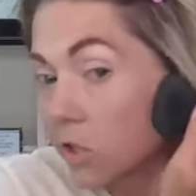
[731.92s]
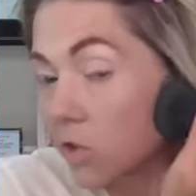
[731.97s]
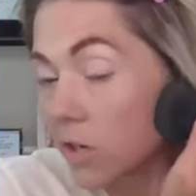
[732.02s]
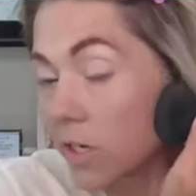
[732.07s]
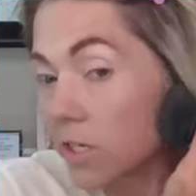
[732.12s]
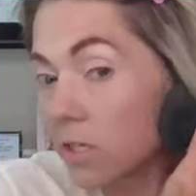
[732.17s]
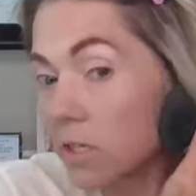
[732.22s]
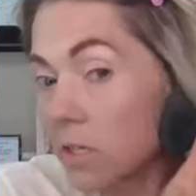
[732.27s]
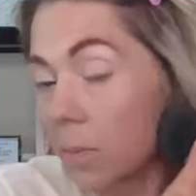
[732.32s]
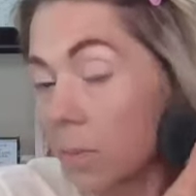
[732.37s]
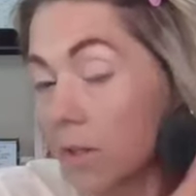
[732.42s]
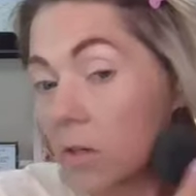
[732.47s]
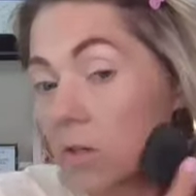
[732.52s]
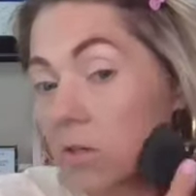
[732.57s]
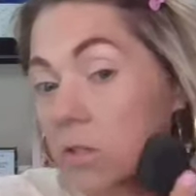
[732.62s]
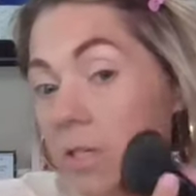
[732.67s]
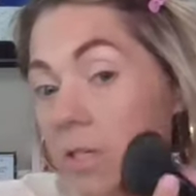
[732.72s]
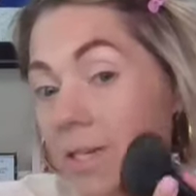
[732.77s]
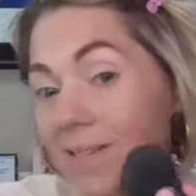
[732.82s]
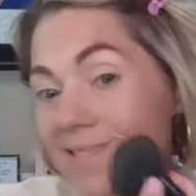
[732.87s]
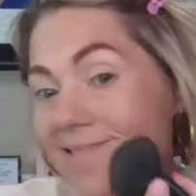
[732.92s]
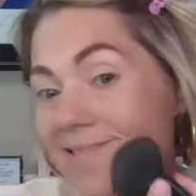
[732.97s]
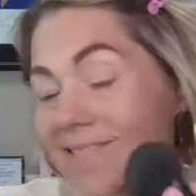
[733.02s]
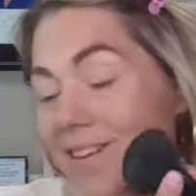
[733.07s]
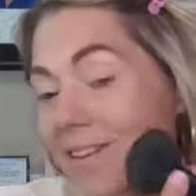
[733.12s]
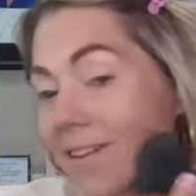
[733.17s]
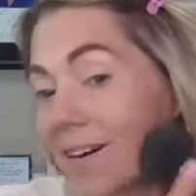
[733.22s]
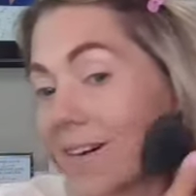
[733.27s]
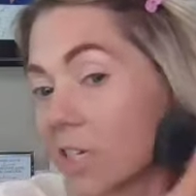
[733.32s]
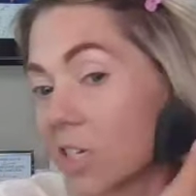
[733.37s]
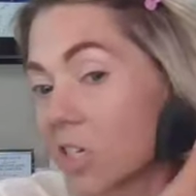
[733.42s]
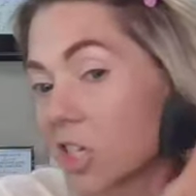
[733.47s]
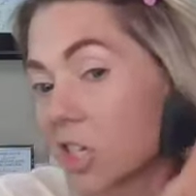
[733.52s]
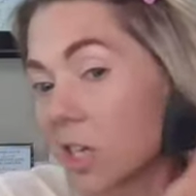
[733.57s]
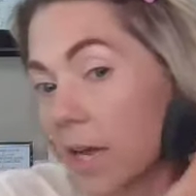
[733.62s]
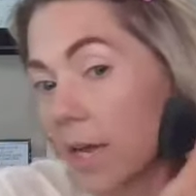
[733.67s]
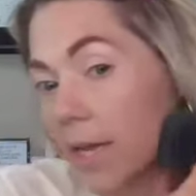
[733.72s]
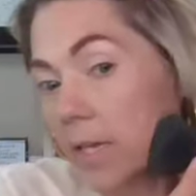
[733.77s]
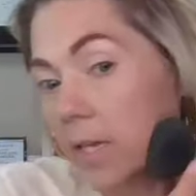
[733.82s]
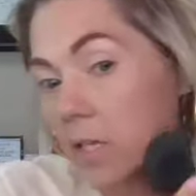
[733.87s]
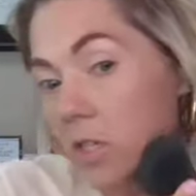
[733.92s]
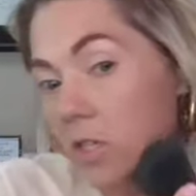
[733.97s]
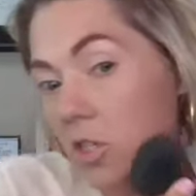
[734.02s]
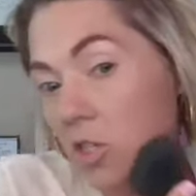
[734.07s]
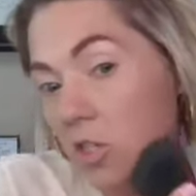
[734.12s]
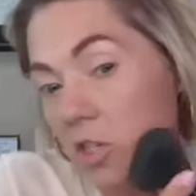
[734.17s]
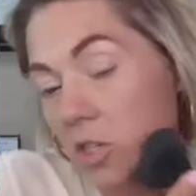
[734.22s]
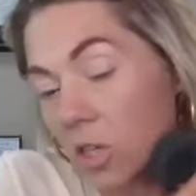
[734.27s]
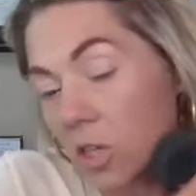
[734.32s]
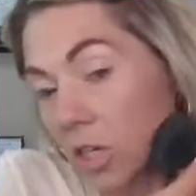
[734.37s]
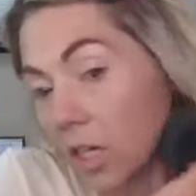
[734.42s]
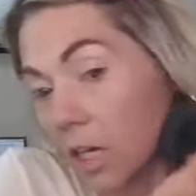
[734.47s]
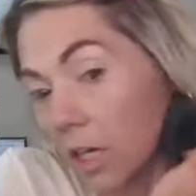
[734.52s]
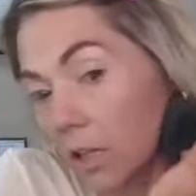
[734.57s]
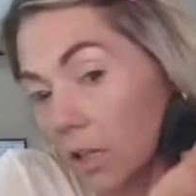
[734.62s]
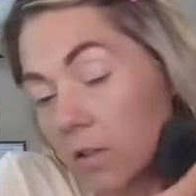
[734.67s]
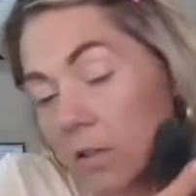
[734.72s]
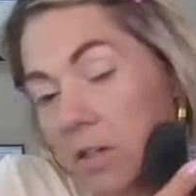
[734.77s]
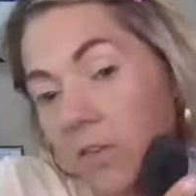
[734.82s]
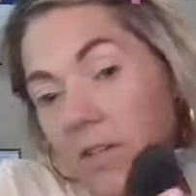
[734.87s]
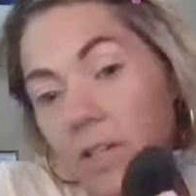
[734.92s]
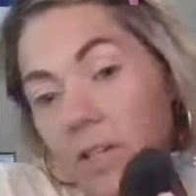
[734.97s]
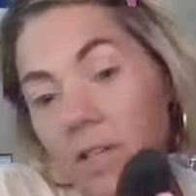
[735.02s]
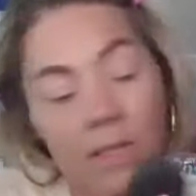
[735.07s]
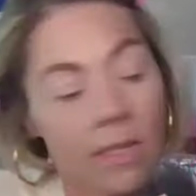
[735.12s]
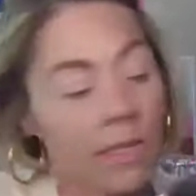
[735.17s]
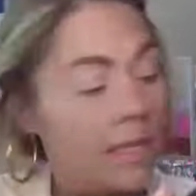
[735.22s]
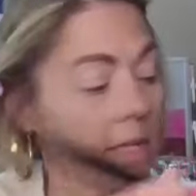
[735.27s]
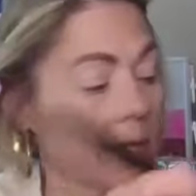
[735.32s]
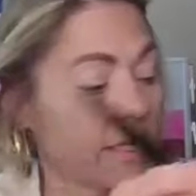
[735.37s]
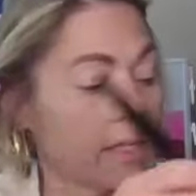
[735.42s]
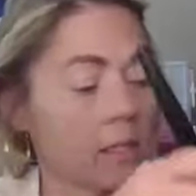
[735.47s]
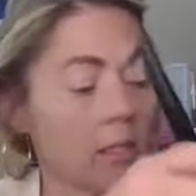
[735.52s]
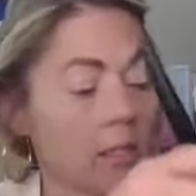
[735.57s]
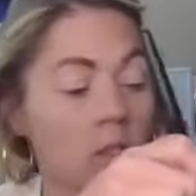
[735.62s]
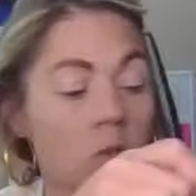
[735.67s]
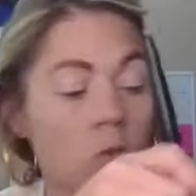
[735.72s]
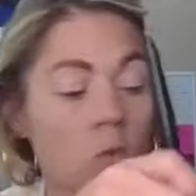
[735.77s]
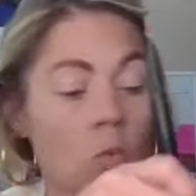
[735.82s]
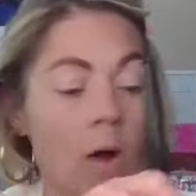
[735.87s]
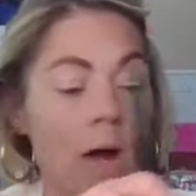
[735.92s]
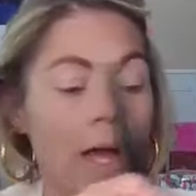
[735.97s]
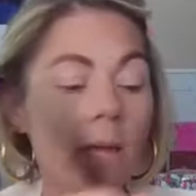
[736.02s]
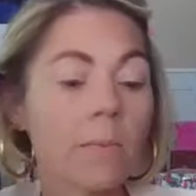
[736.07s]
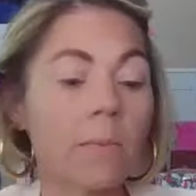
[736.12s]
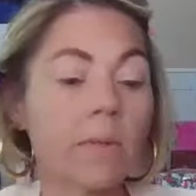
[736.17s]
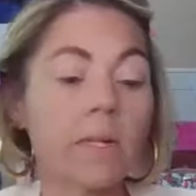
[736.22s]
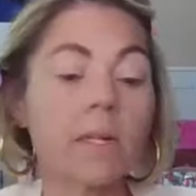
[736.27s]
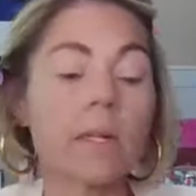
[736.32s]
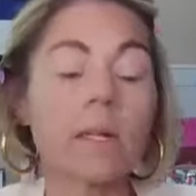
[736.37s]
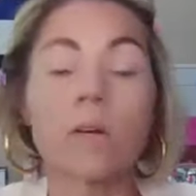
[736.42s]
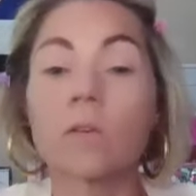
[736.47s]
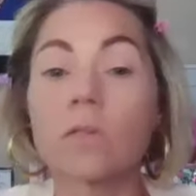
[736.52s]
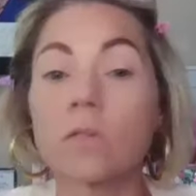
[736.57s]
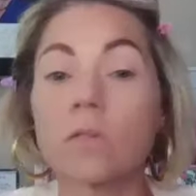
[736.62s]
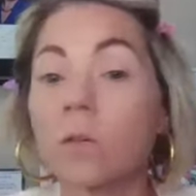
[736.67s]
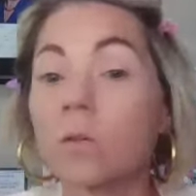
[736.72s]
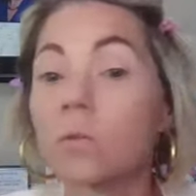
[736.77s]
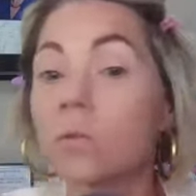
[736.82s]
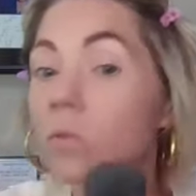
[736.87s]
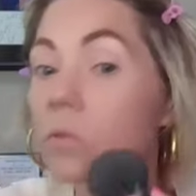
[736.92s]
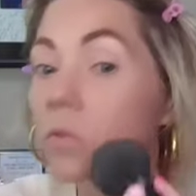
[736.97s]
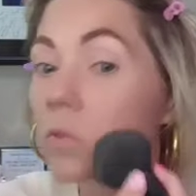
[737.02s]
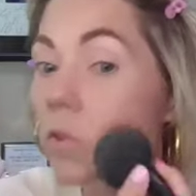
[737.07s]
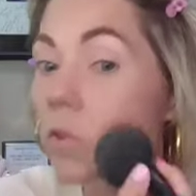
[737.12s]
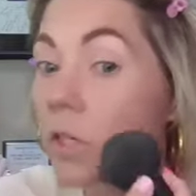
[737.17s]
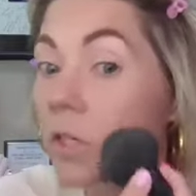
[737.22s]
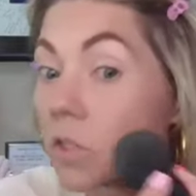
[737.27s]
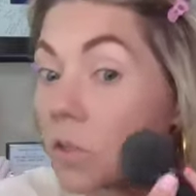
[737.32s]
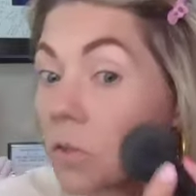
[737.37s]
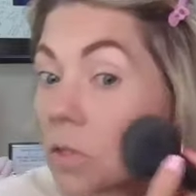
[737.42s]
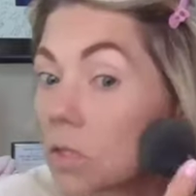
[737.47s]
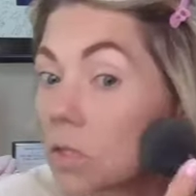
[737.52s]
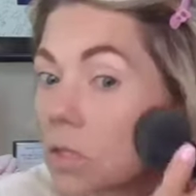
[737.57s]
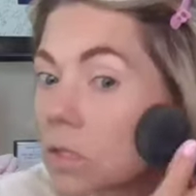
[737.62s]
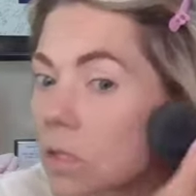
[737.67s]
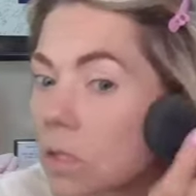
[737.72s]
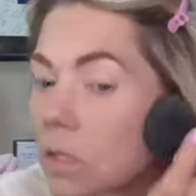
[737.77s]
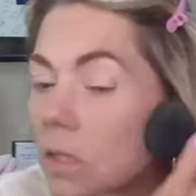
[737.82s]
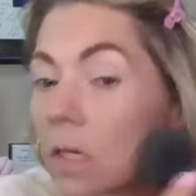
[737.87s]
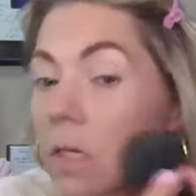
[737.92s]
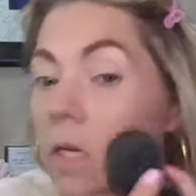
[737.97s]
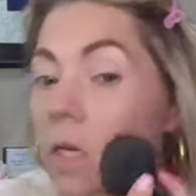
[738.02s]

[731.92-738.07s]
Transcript: Translucent powder does not change the color of anything. It looks white, but it goes on translucent.